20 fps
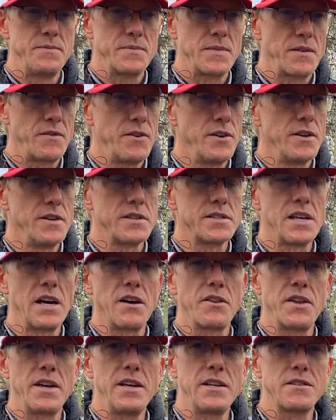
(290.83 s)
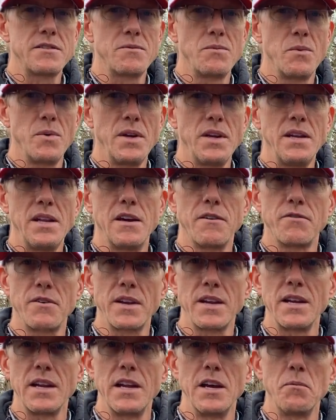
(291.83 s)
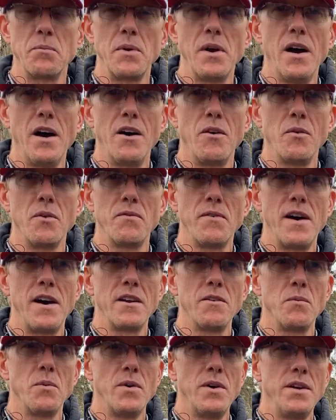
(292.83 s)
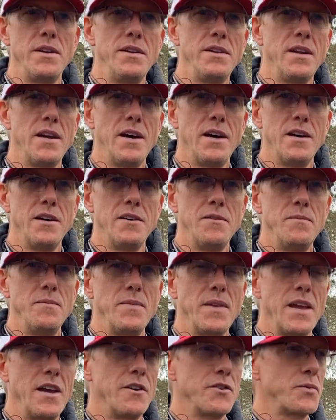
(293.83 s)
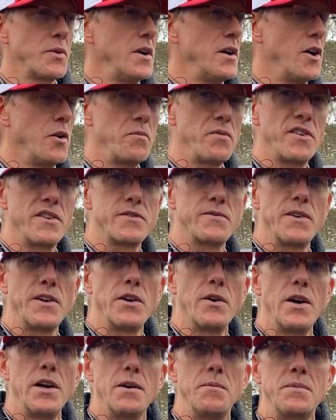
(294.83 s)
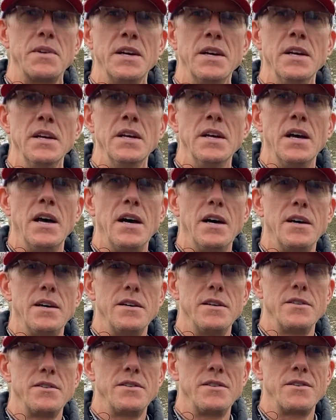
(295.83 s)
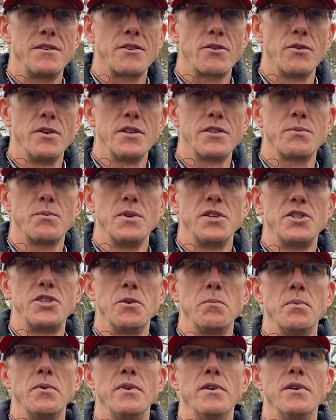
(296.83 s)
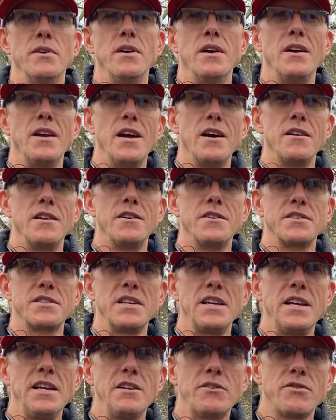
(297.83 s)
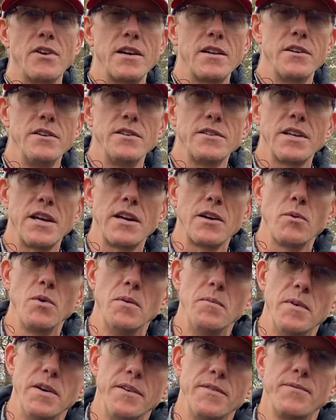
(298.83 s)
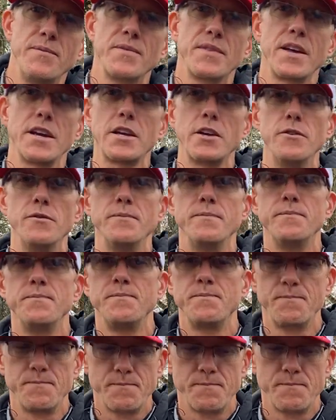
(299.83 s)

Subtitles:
If you're in the Southeast, we definitely can help you out with finding one. Elsewhere, hopefully this video helped. Chris with Chipper LLC Trailers and Equipment. Thank you.